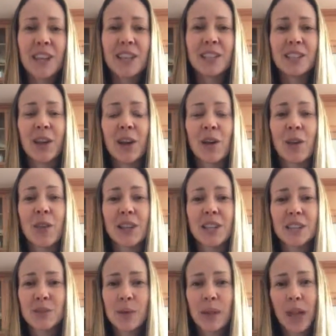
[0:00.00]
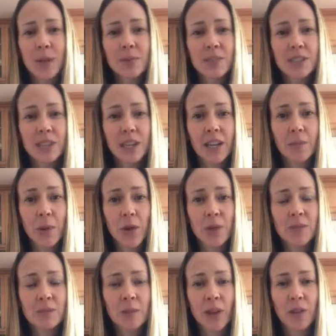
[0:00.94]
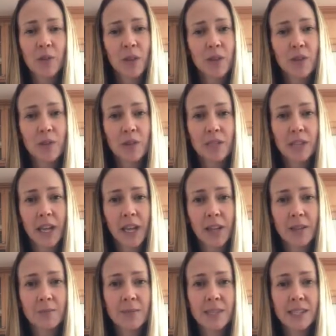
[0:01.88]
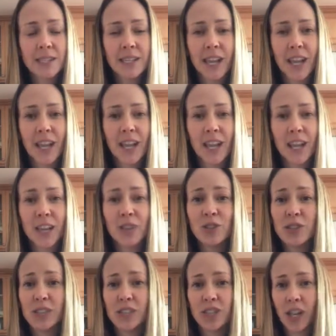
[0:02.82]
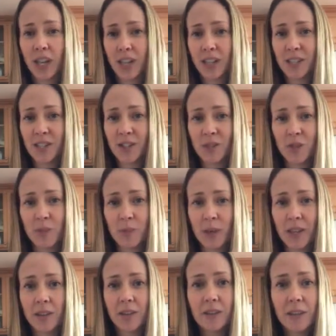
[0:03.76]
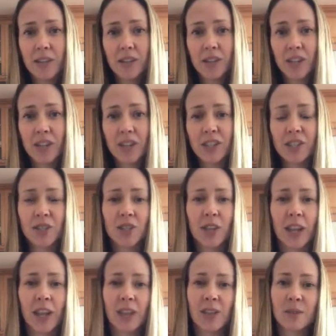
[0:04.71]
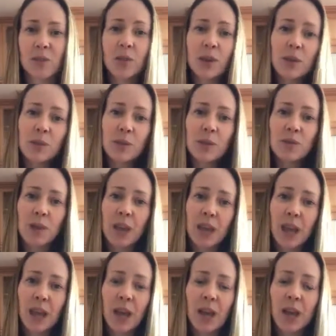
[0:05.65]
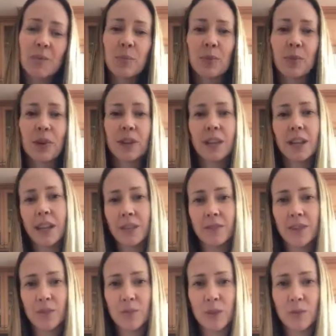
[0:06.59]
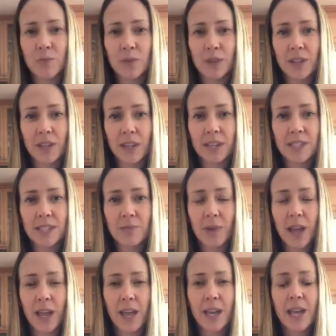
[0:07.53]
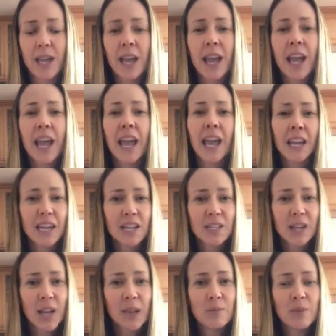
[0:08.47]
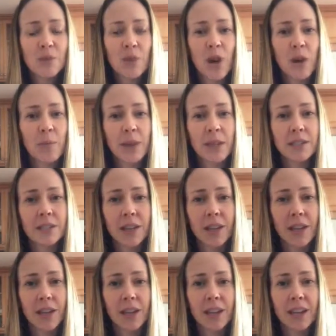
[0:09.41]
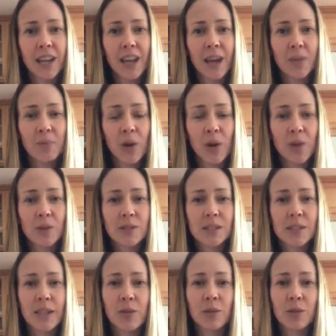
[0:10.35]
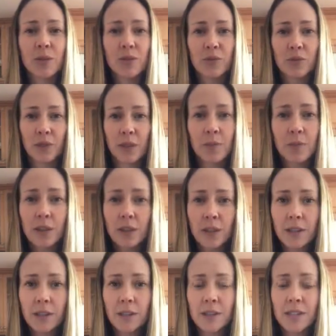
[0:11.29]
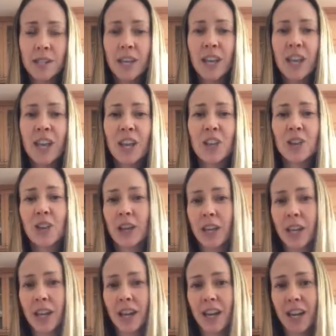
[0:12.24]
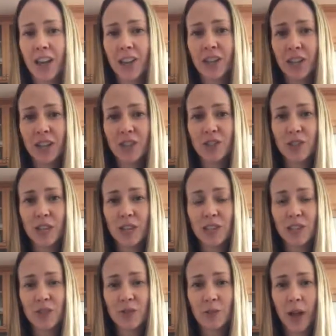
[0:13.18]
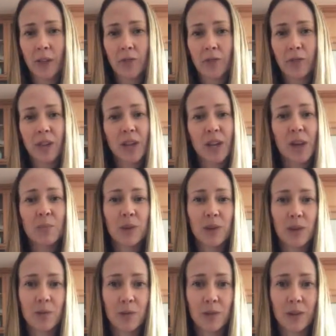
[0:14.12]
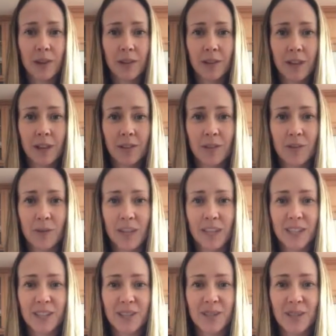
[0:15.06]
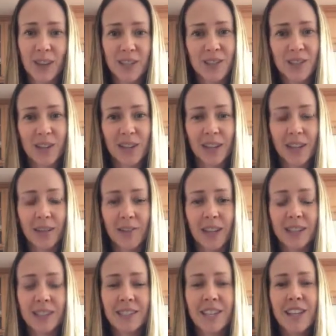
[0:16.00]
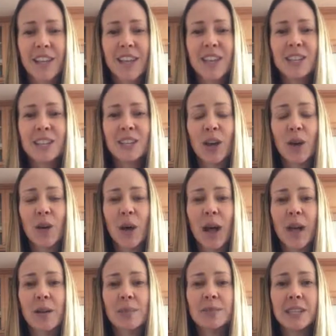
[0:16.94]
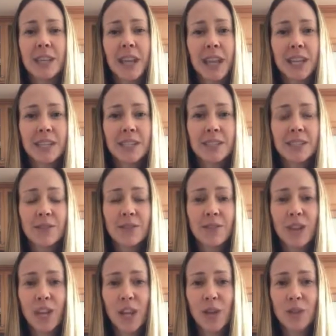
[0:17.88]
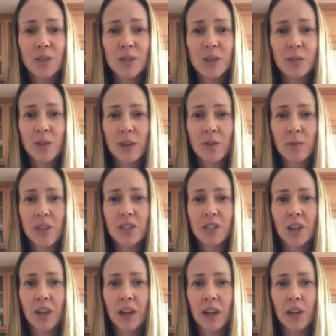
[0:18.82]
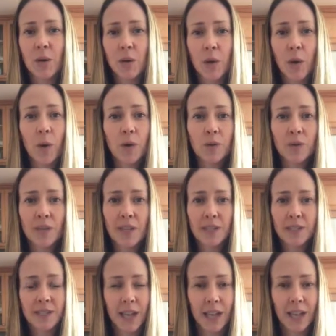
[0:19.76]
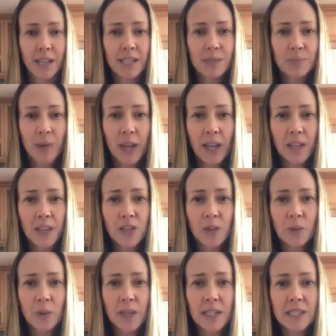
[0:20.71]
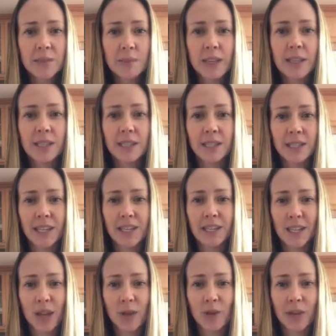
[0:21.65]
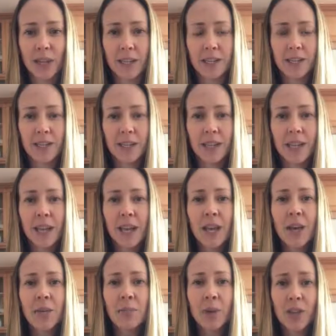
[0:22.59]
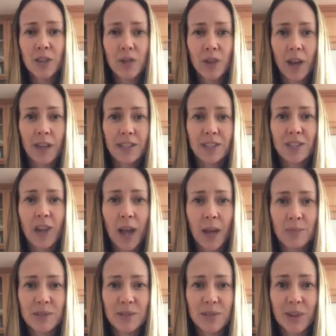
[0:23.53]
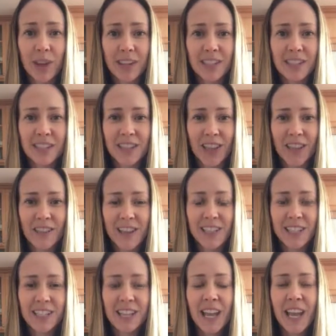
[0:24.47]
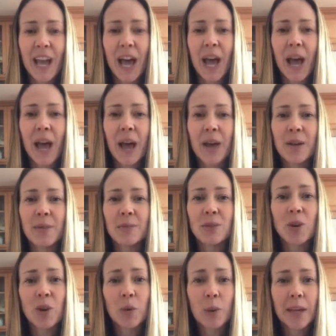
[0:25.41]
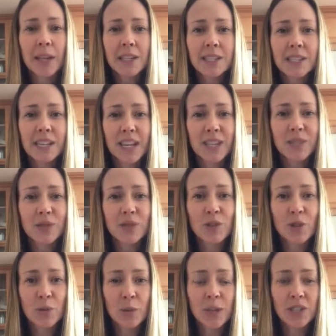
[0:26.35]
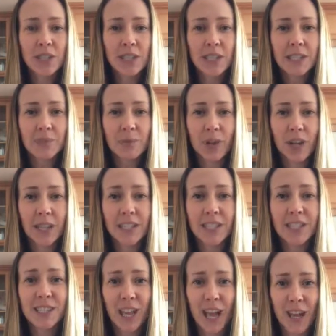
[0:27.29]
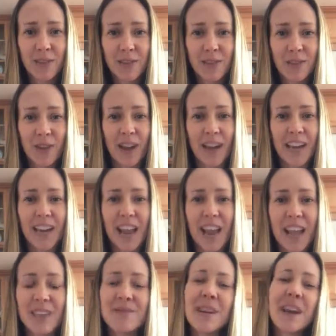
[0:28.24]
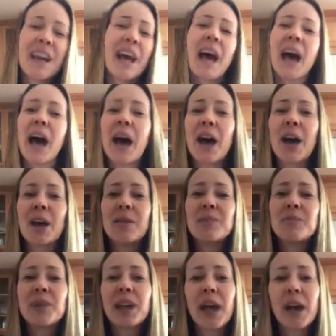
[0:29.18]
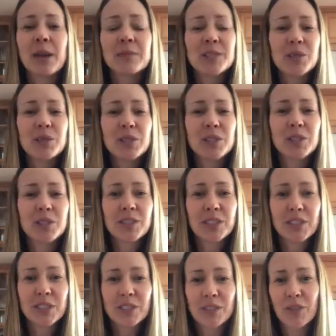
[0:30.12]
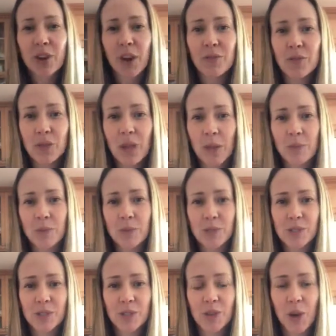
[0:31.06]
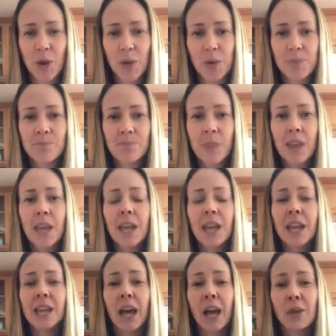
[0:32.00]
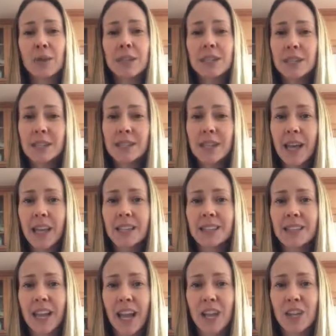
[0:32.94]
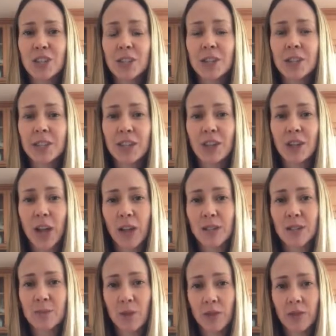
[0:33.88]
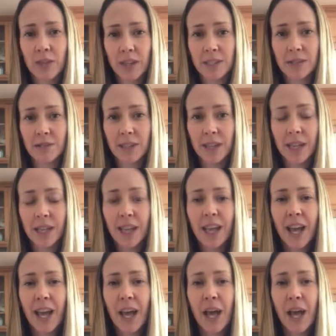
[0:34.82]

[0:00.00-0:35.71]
So this week, I'm just going to post about 3 or 4 times a day, and you just check this group at your leisure. So check it in the morning when you wake up or in the evening when you put the kids to bed. Anytime you comment on a post labeled freebie alert, you're going to get another entry into the raffle, and I'll pick a winner at the end of the week. So you guys are going to love this. So today's videos are pretty much going over the science behind Norwex because it does sound crazy, but you guys are absolutely going to love it. Norwex stands for Norwegian Experience. It's kind of a funny name, but it helps you reduce the use of harmful chemicals in your home. It not only does that, it's going to actually clean your house more effectively.